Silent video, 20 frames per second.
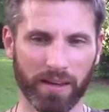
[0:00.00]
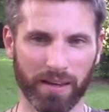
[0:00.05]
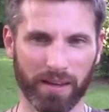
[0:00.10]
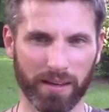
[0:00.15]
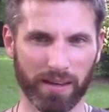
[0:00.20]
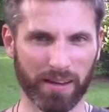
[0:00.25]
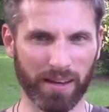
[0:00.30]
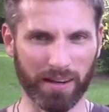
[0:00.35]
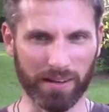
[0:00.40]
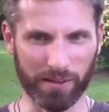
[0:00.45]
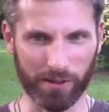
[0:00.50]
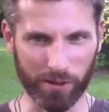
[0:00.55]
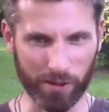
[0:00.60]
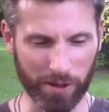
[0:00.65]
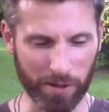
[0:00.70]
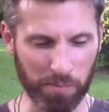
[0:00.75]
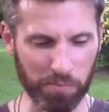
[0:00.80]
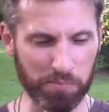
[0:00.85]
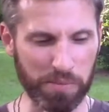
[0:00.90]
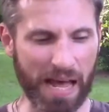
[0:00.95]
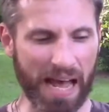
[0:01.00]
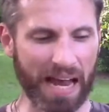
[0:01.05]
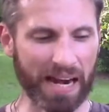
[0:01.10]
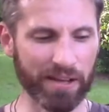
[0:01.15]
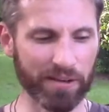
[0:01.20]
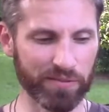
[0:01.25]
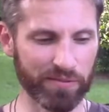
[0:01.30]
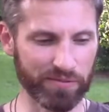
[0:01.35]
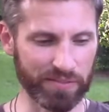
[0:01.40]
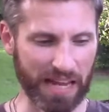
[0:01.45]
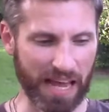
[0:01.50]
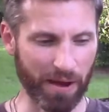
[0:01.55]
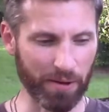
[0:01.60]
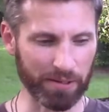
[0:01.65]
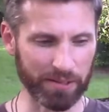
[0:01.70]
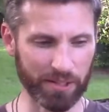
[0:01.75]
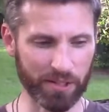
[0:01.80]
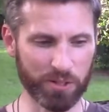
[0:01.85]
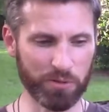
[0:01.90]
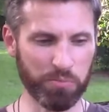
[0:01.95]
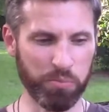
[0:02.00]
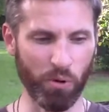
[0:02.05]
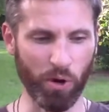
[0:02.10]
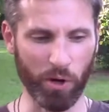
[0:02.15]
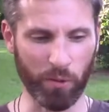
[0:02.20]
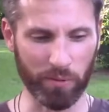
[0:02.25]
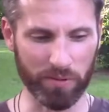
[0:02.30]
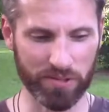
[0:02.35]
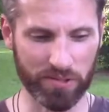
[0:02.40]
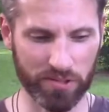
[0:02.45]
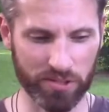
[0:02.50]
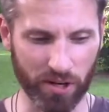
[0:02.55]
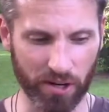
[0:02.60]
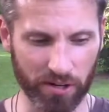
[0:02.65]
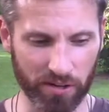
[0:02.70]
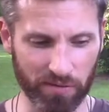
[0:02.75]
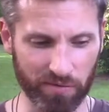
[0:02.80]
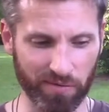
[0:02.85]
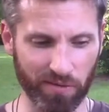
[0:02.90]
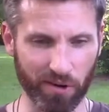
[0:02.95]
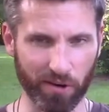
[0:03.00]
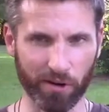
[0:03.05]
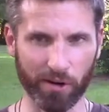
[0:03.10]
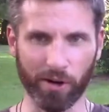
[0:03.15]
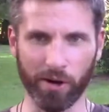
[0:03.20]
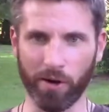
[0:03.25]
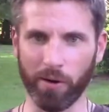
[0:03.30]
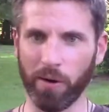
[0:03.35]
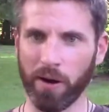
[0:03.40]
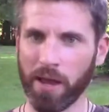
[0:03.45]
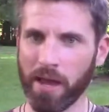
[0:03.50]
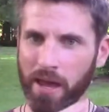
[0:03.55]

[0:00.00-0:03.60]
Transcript: got a little combative. Now at this point with Sun and Virgo,